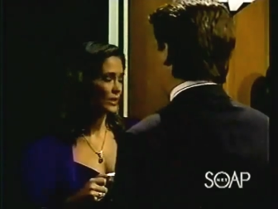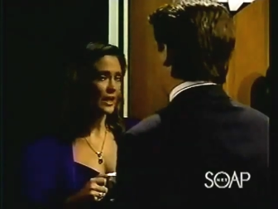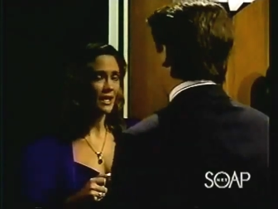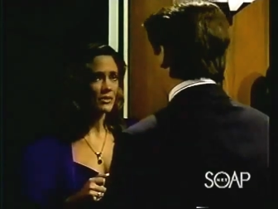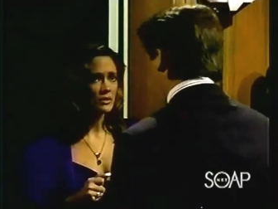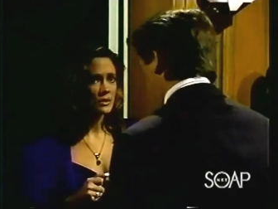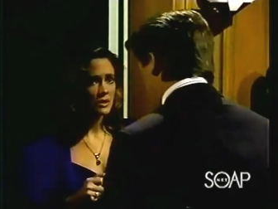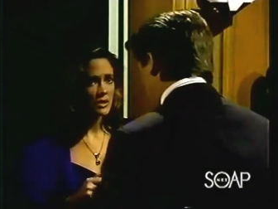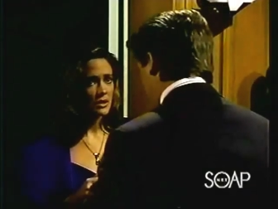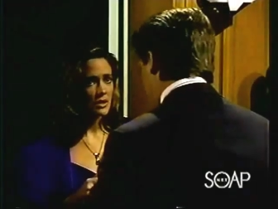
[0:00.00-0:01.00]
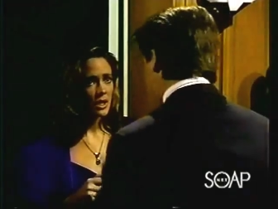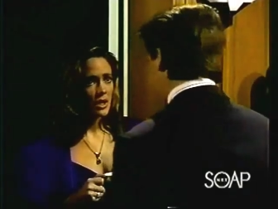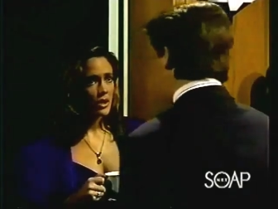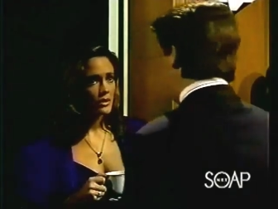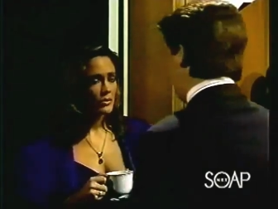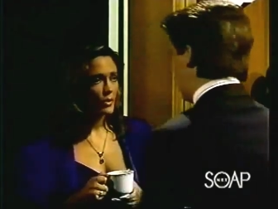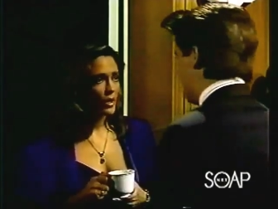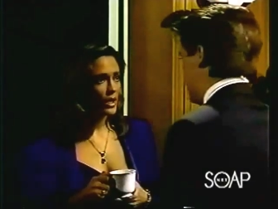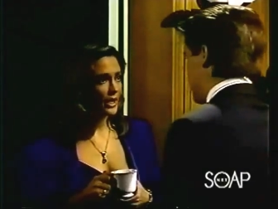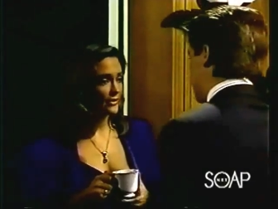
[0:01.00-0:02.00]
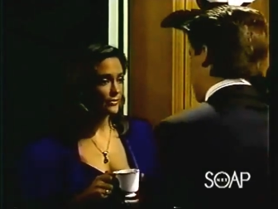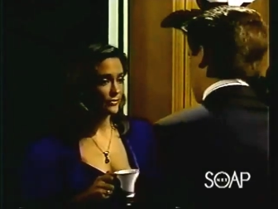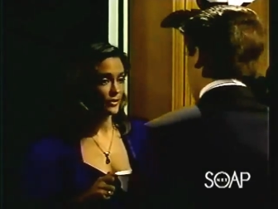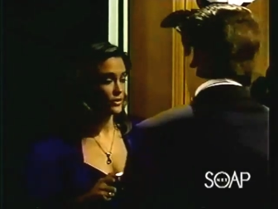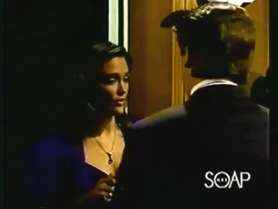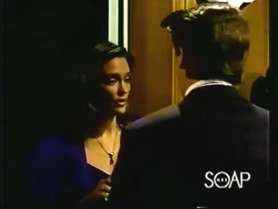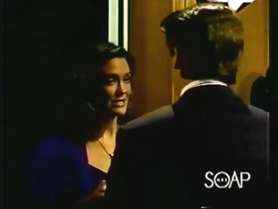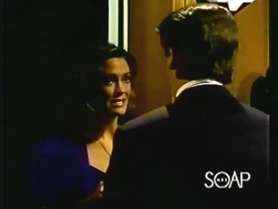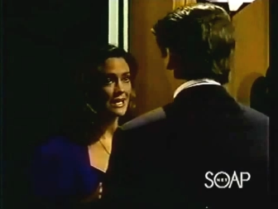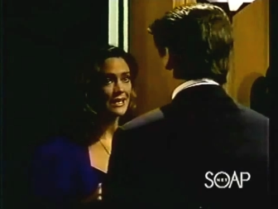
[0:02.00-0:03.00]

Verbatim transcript: Right now? Why not? First of all, it's